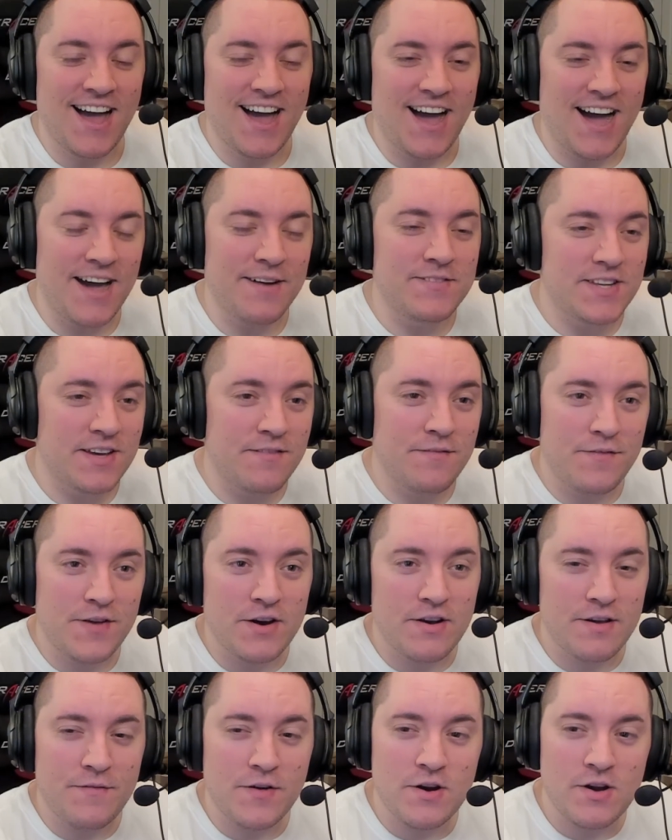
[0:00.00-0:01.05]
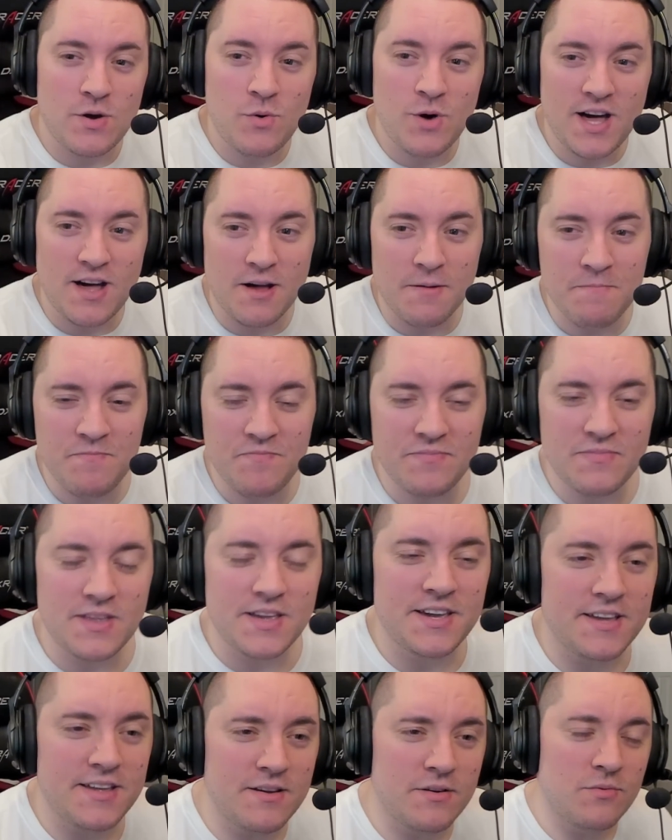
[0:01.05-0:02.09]
I've done very, very well.
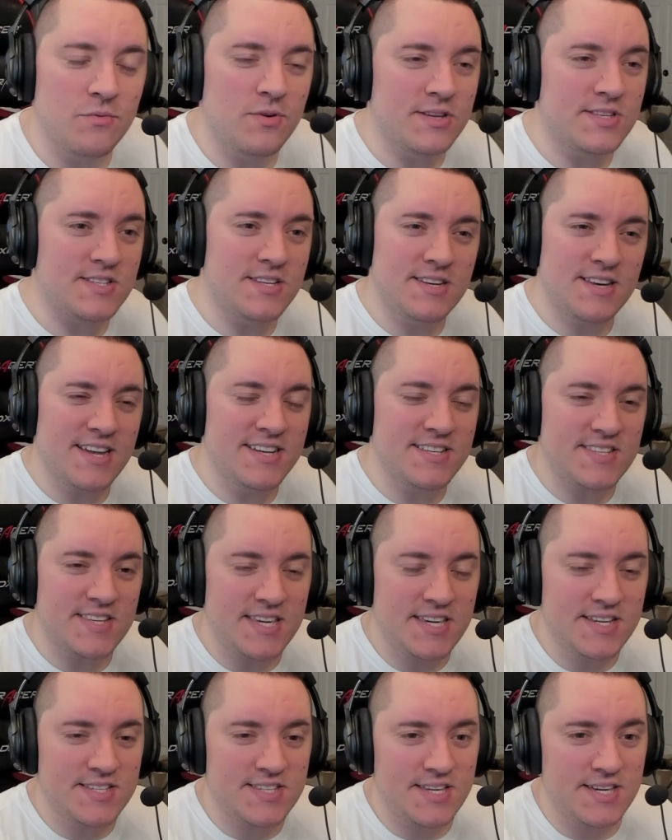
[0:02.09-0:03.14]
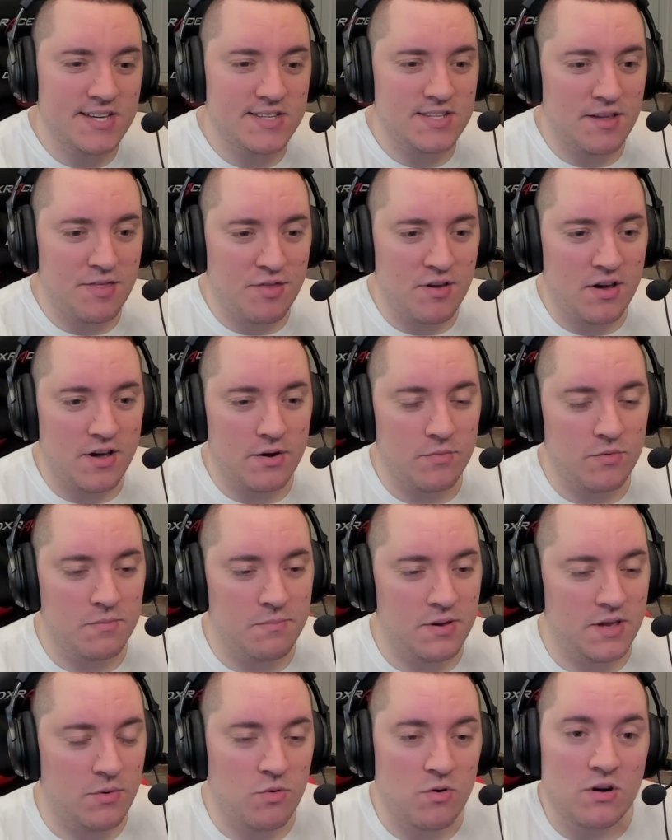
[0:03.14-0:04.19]
It wasn't as easy as I thought it would
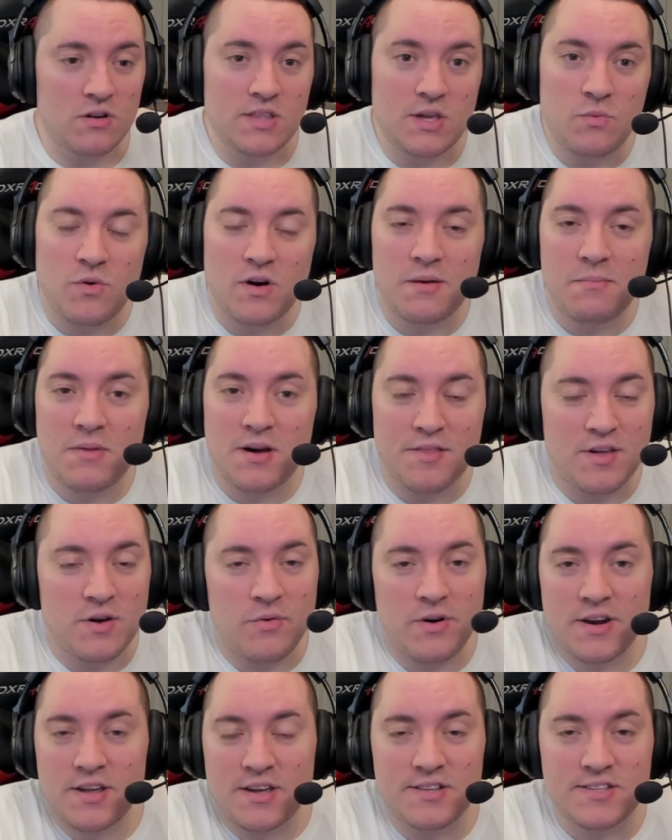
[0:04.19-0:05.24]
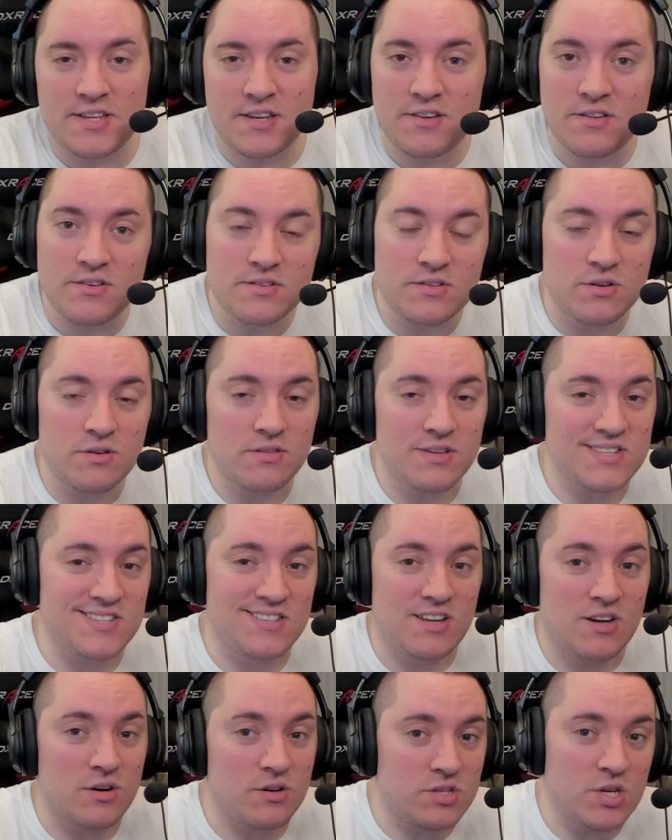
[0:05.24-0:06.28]
be. We're only 1 month. I want to continue to do this
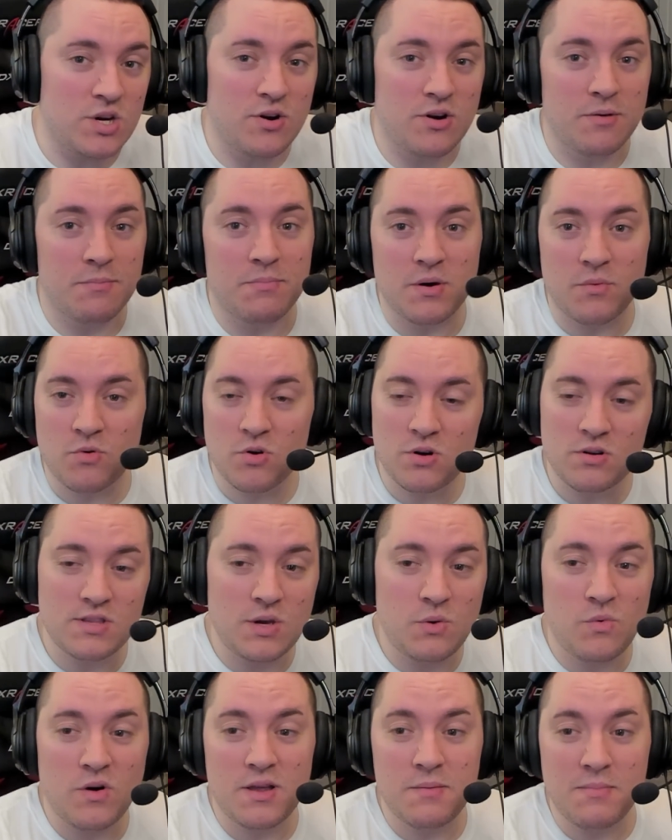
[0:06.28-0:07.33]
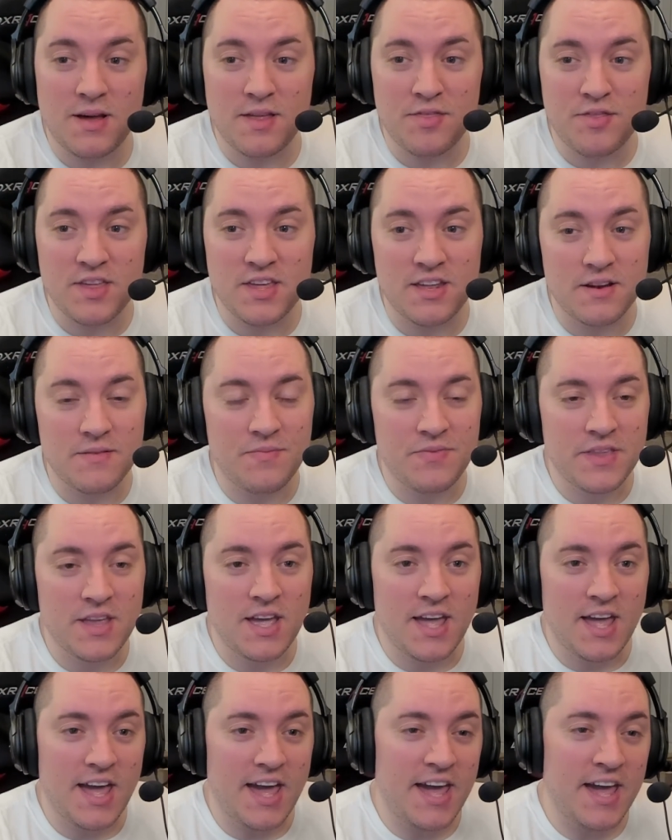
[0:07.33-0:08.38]
long term, but we're only 1 month in,
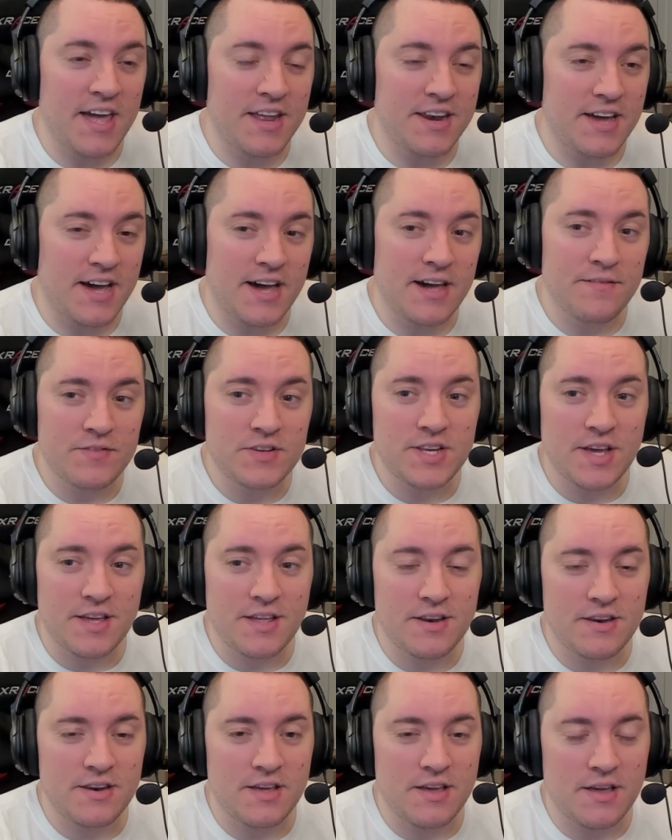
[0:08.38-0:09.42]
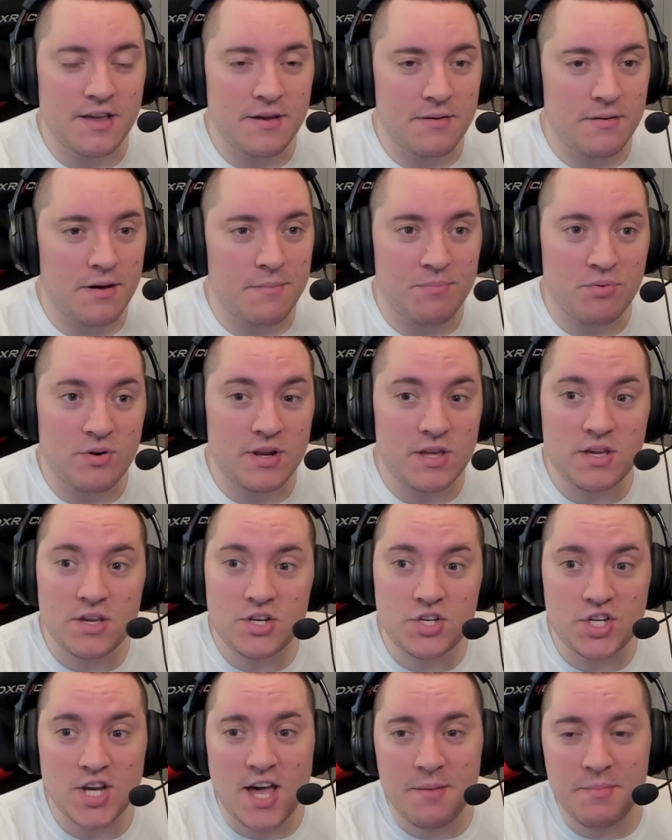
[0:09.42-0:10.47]
and I've done a pretty
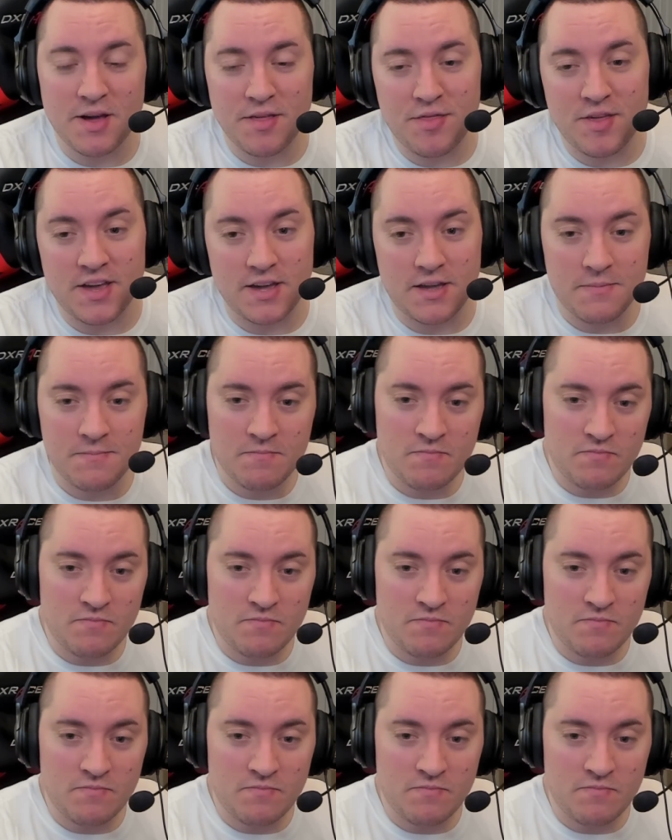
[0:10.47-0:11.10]
good job, I think.